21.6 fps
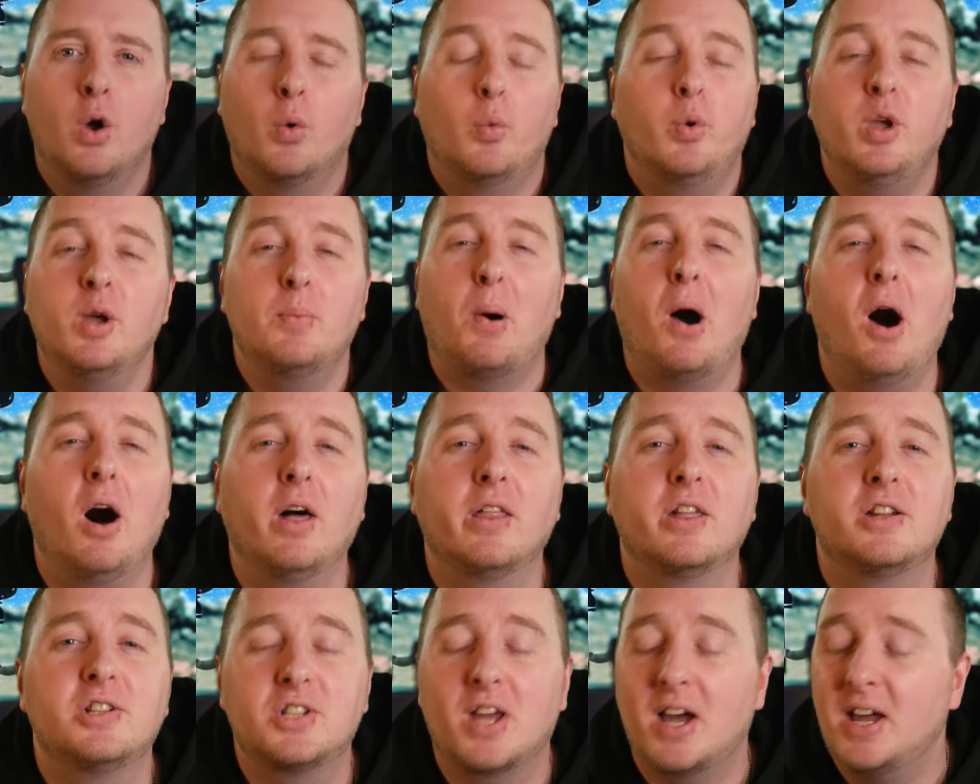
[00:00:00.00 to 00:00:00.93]
We
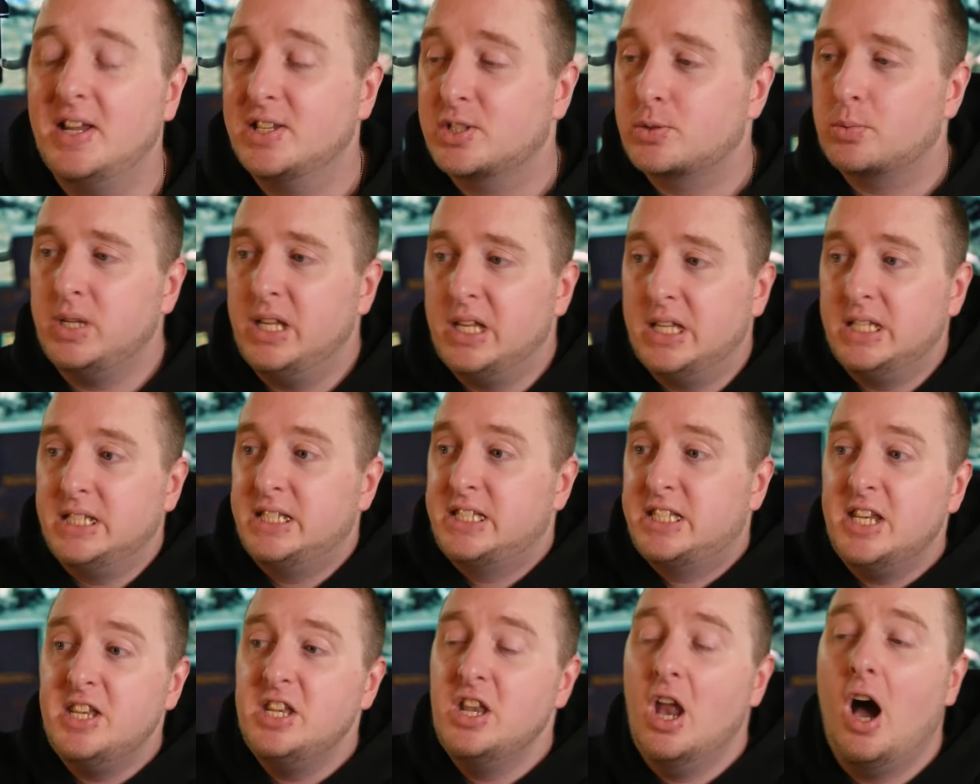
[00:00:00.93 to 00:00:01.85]
apologize. We
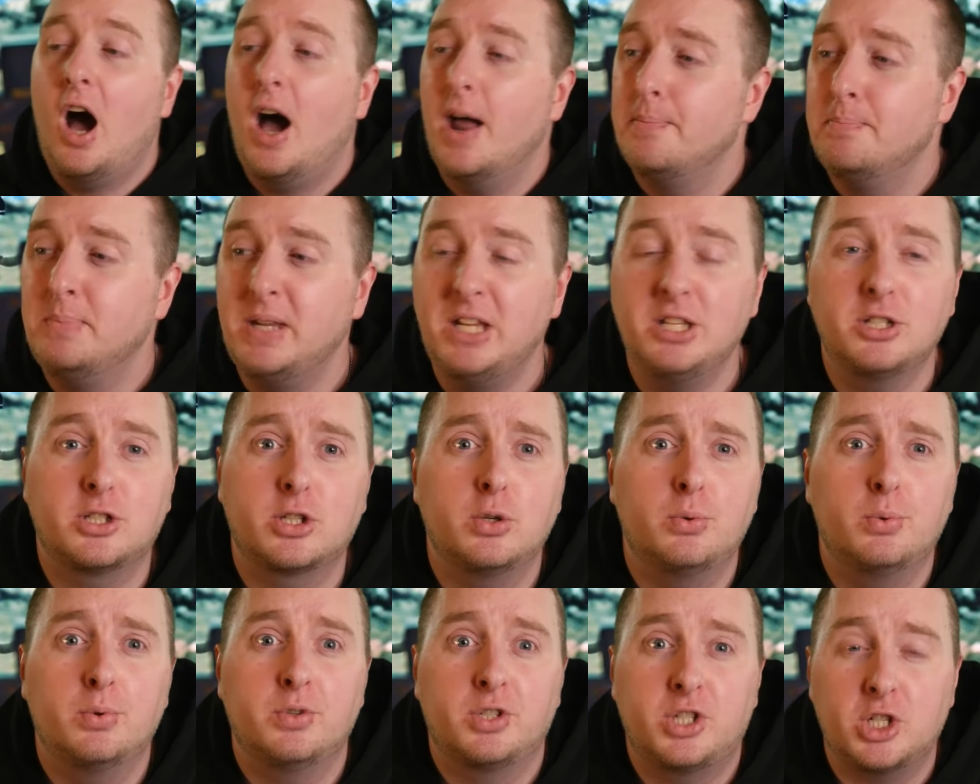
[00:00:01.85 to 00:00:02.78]
did not mean
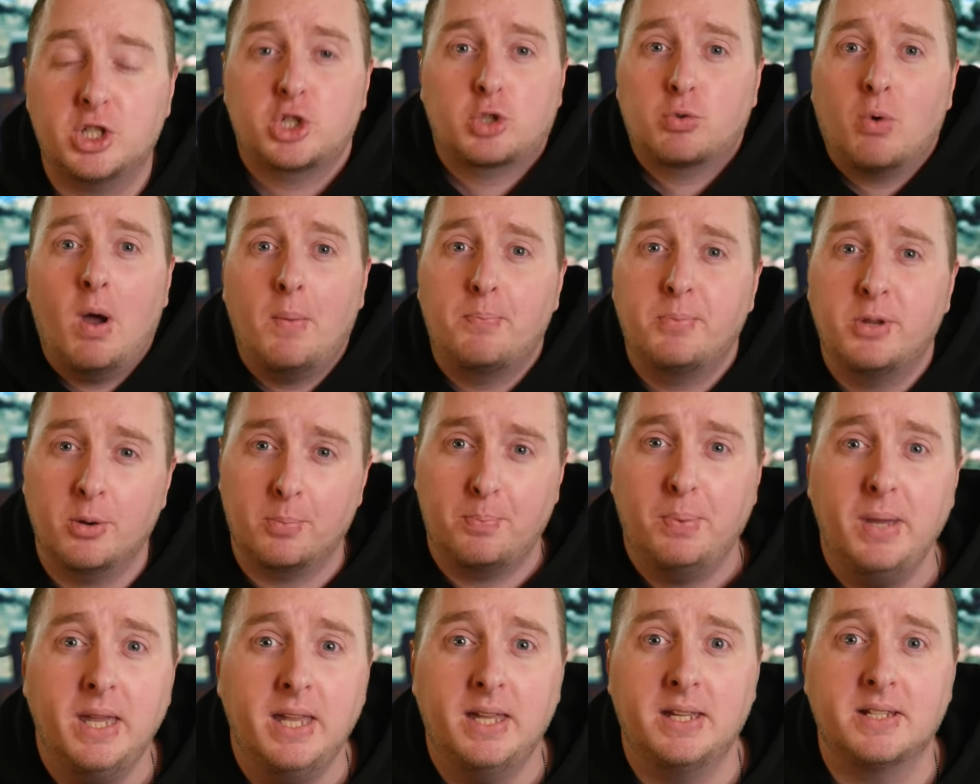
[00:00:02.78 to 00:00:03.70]
to disrupt your
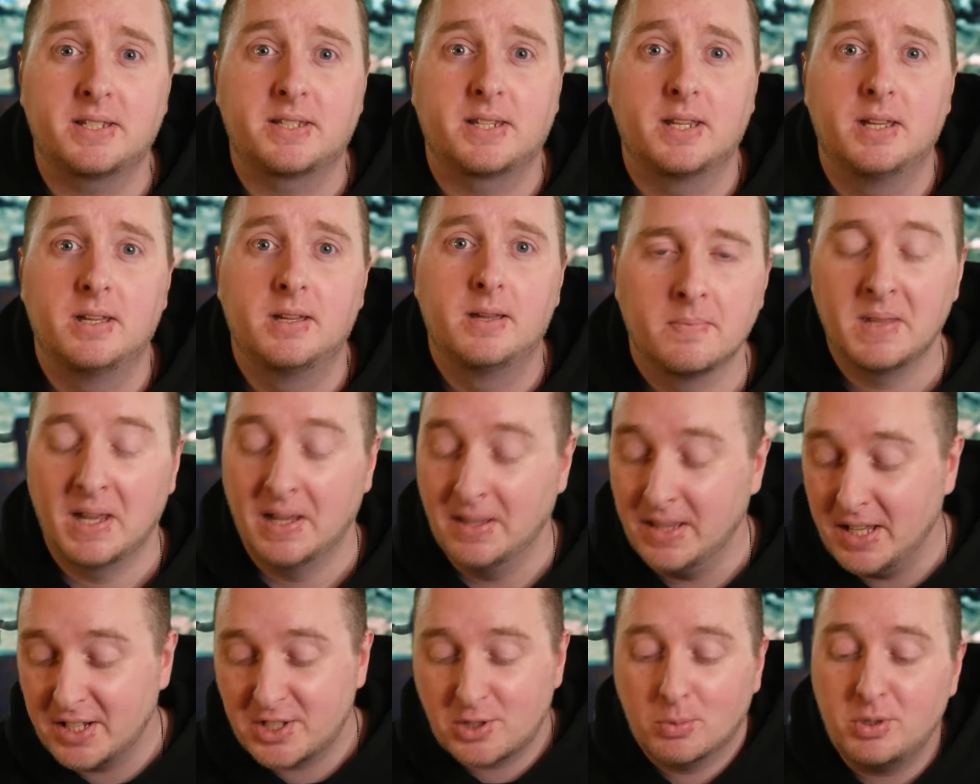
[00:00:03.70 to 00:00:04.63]
peace.
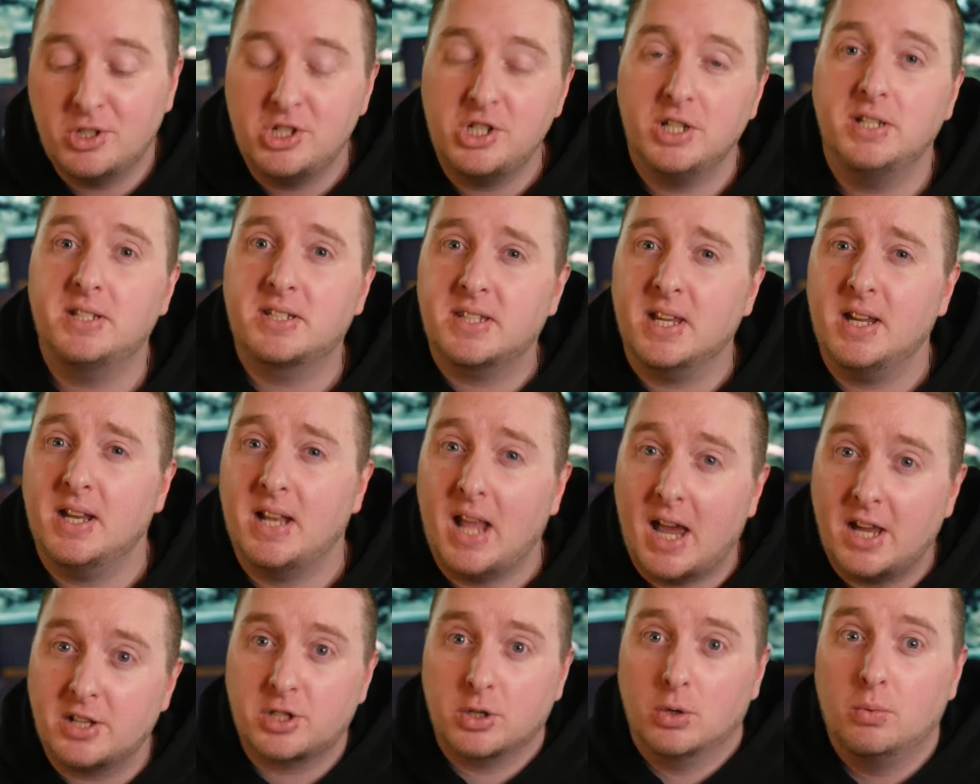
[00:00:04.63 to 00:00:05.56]
And that's what she said
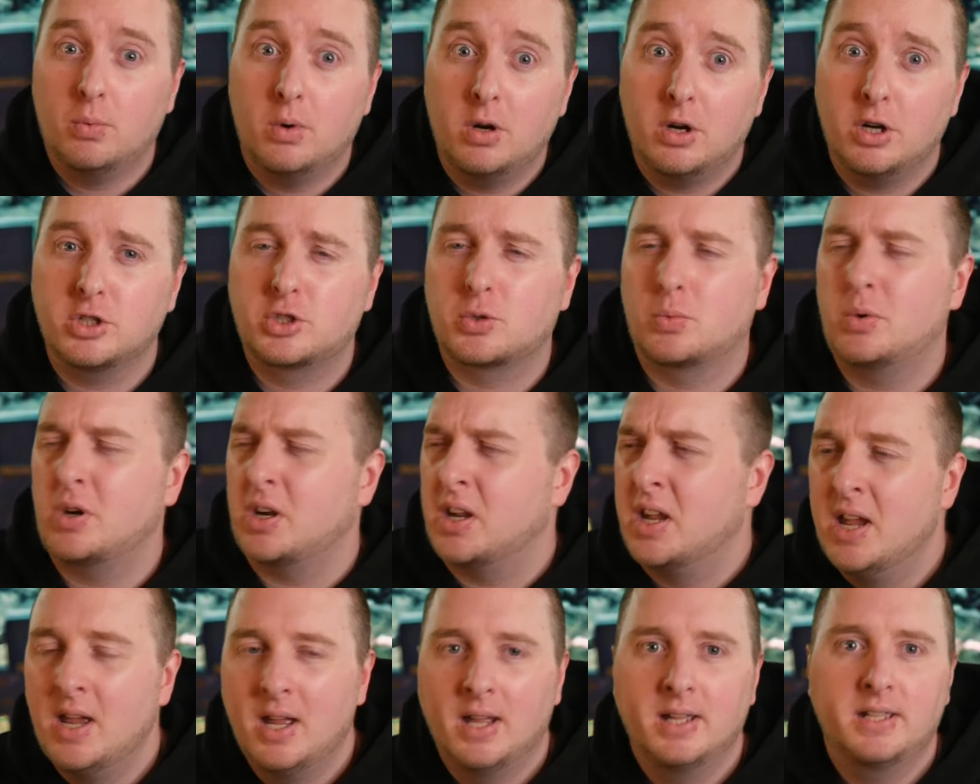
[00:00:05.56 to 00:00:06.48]
as her words were
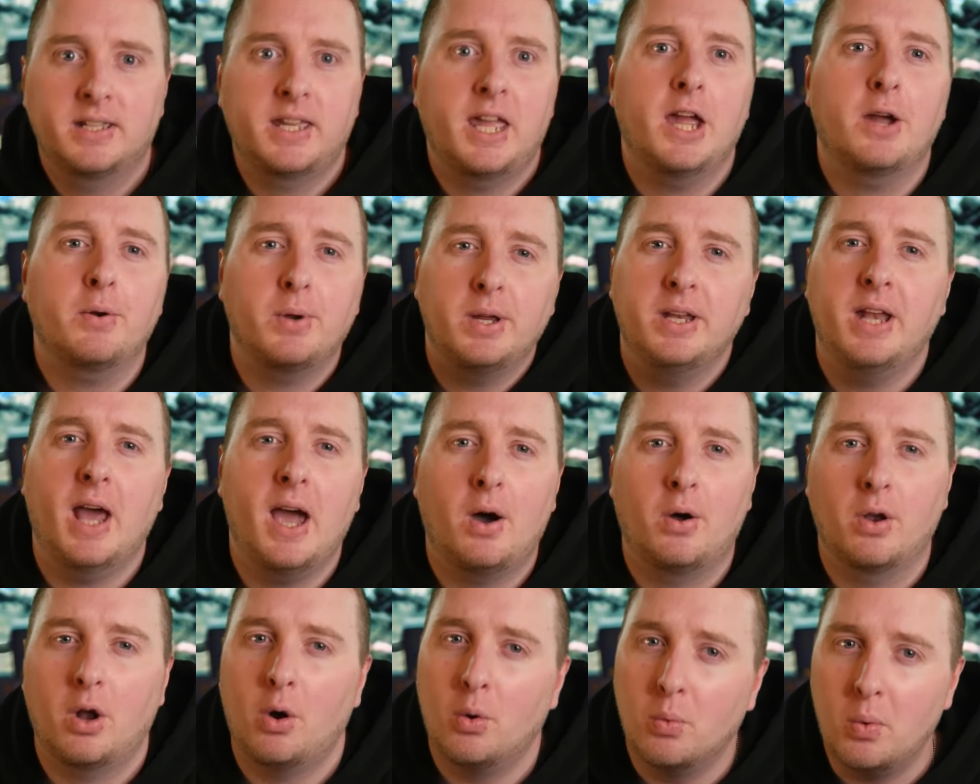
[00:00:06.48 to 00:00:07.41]
carried
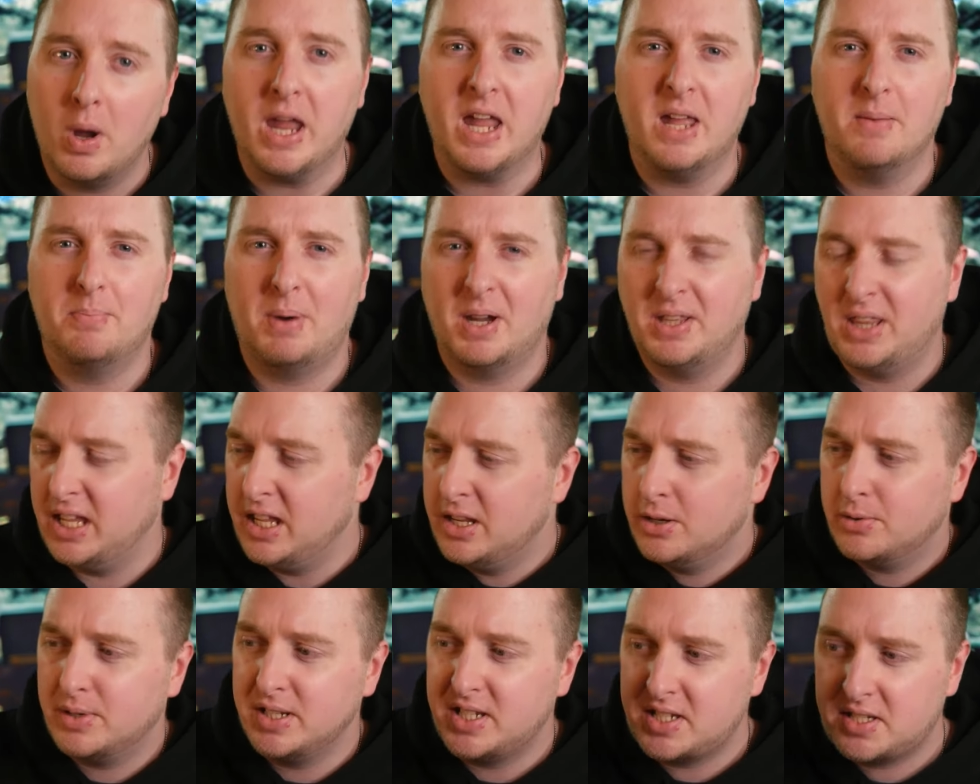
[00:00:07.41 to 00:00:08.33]
out away by the
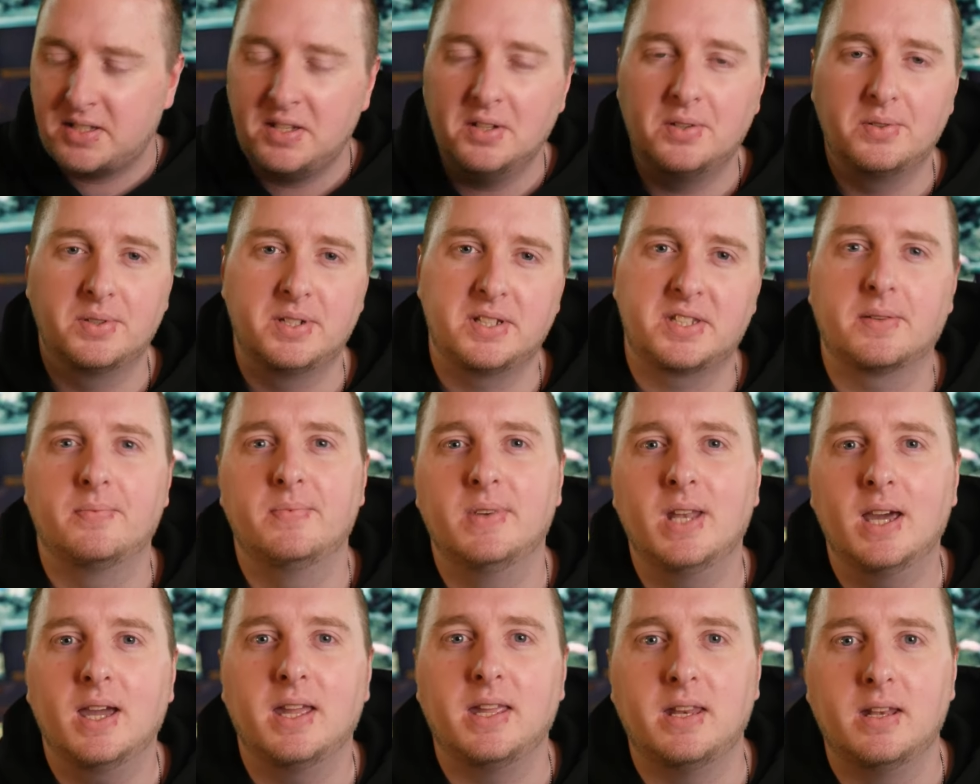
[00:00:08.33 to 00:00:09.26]
eerie stillness of
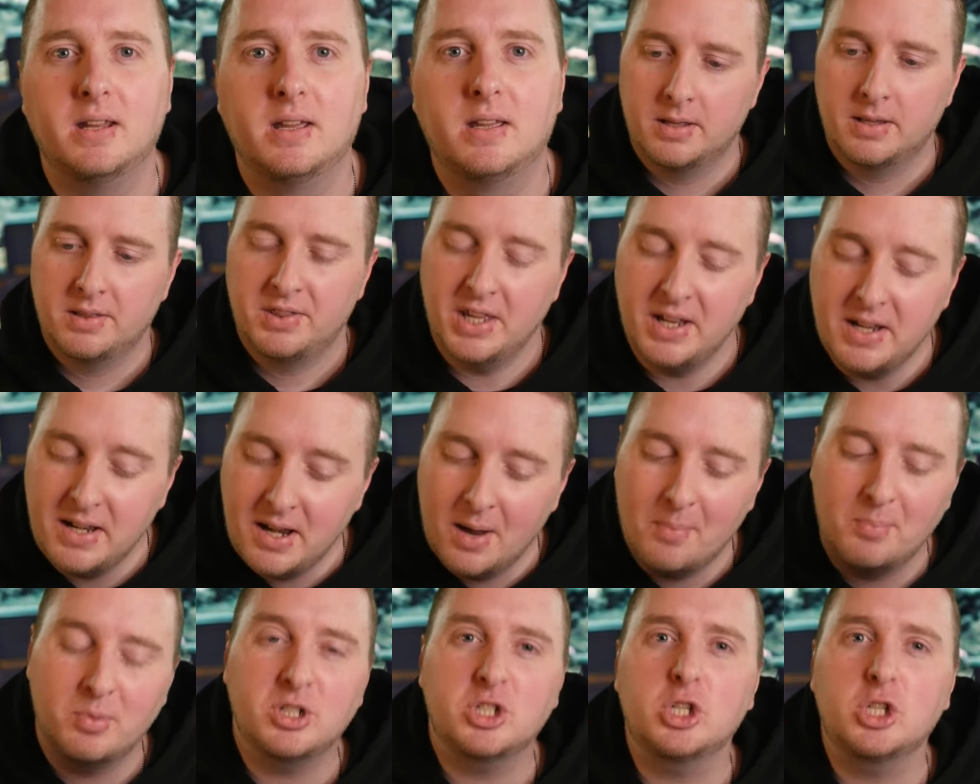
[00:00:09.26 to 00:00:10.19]
night. Then, number